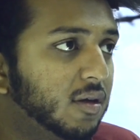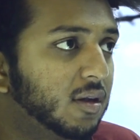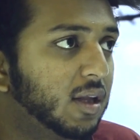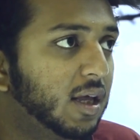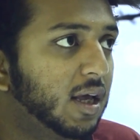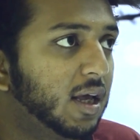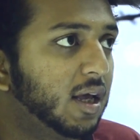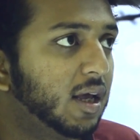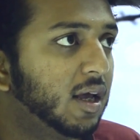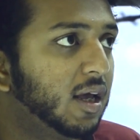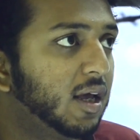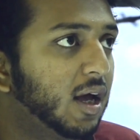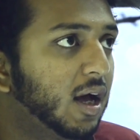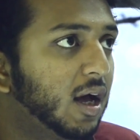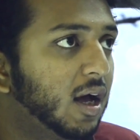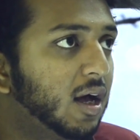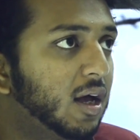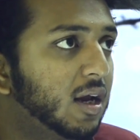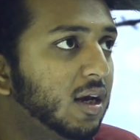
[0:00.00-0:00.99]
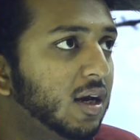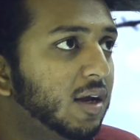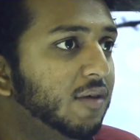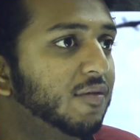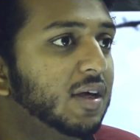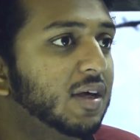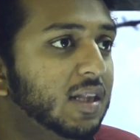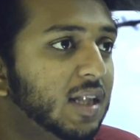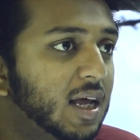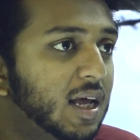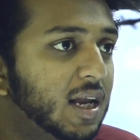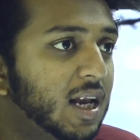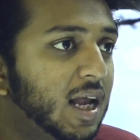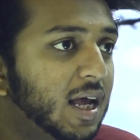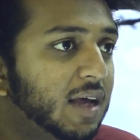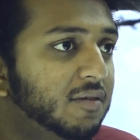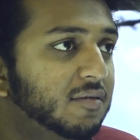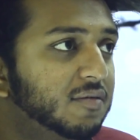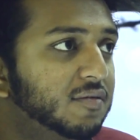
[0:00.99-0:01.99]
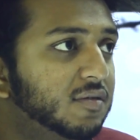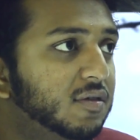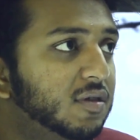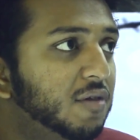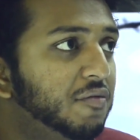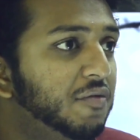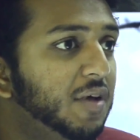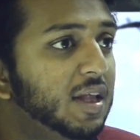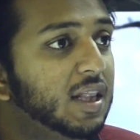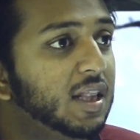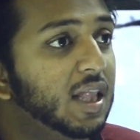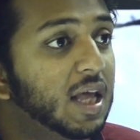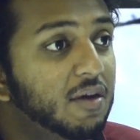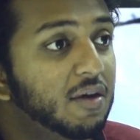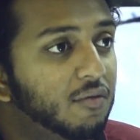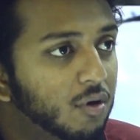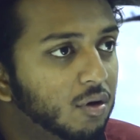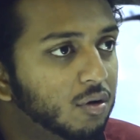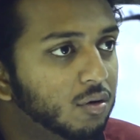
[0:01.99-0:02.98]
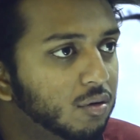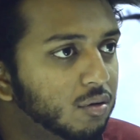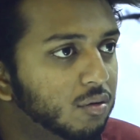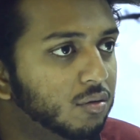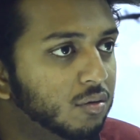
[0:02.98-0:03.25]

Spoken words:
They are living their lives the way they want to.